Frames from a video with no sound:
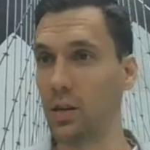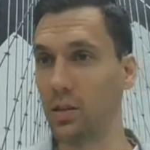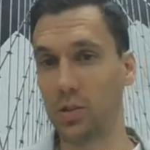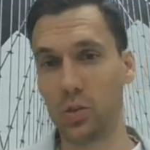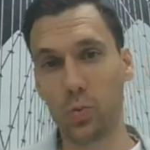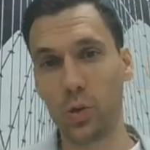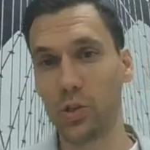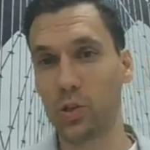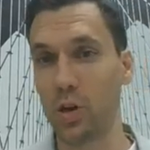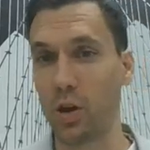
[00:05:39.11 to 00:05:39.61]

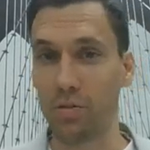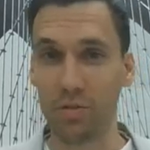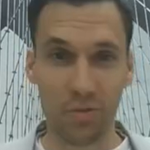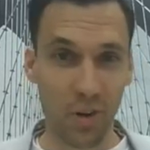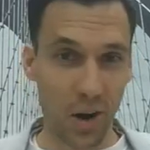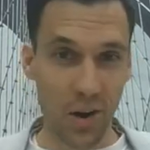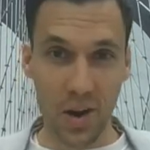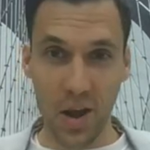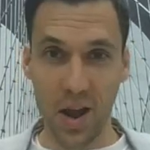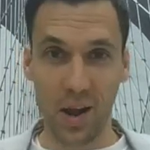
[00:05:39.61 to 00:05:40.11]
switch off
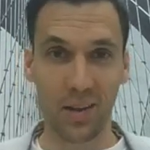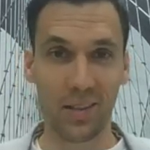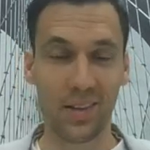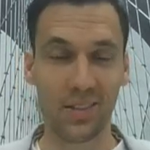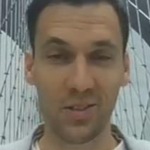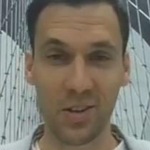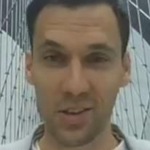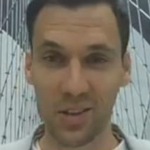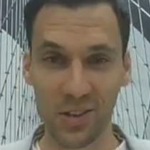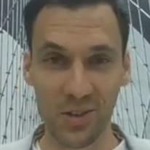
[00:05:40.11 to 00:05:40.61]
right now.
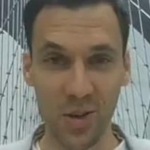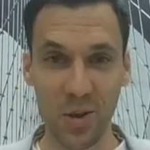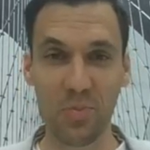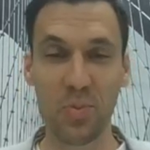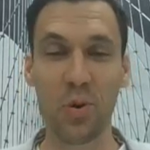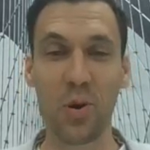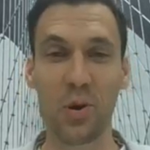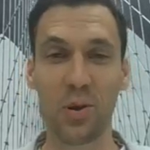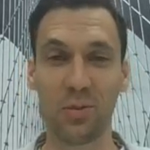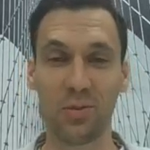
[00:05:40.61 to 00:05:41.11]
There's no
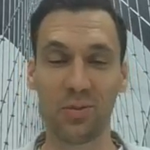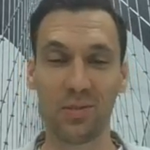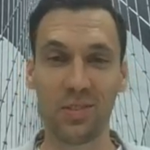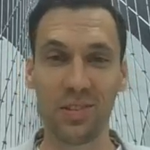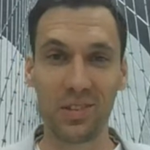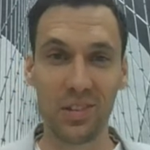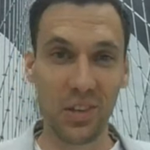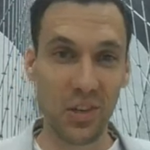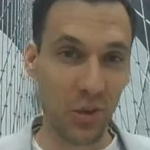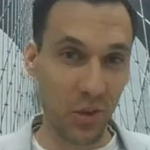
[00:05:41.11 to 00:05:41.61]
point of
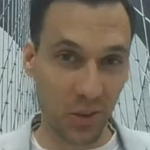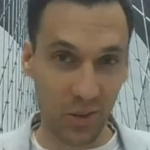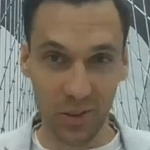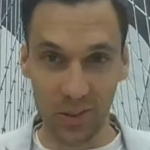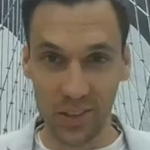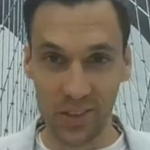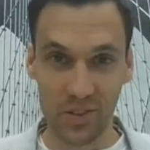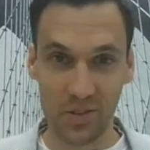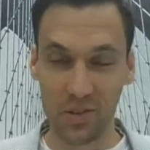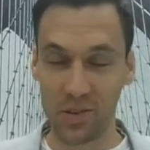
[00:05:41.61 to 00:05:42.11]
continuing to
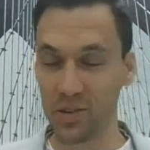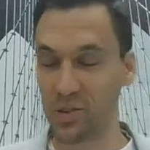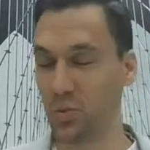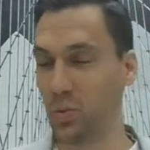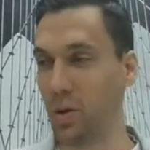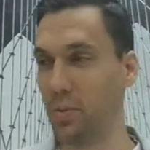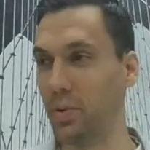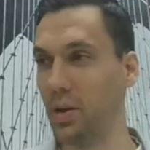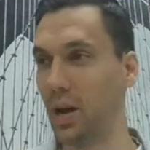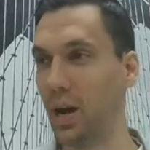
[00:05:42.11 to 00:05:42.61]
listen to this
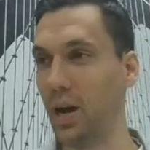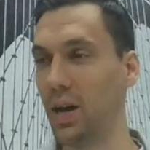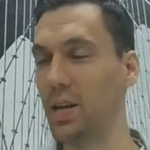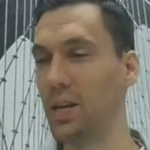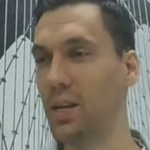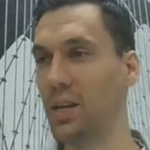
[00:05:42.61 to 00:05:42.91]
webinar.